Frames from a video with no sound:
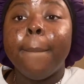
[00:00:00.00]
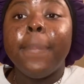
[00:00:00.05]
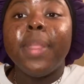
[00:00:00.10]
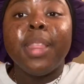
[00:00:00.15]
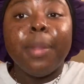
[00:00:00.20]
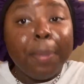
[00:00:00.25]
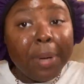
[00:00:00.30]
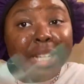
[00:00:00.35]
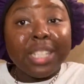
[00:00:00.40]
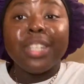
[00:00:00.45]

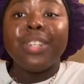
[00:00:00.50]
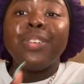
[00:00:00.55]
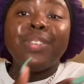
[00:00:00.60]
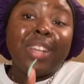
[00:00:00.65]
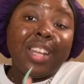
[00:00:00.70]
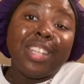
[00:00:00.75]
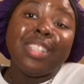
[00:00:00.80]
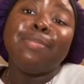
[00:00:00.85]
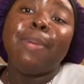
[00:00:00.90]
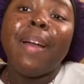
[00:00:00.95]
the person who
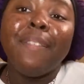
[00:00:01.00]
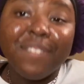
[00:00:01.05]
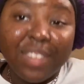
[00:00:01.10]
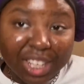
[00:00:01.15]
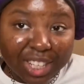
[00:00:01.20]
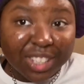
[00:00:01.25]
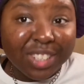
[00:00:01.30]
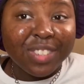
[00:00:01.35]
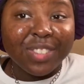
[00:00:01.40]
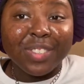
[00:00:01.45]
does my
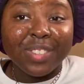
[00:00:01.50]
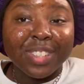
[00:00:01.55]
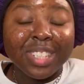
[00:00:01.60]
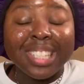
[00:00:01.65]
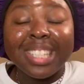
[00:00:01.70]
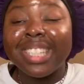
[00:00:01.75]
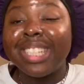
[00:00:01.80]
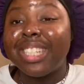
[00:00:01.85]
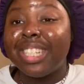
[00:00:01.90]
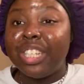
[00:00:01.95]
facials,